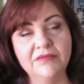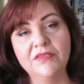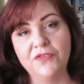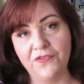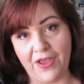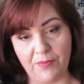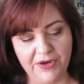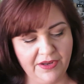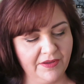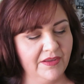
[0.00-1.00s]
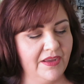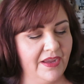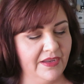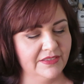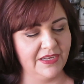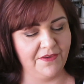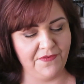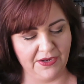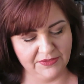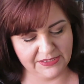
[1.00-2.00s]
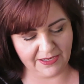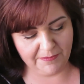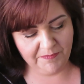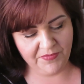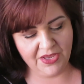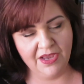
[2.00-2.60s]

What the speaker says: for fabric, and I found some.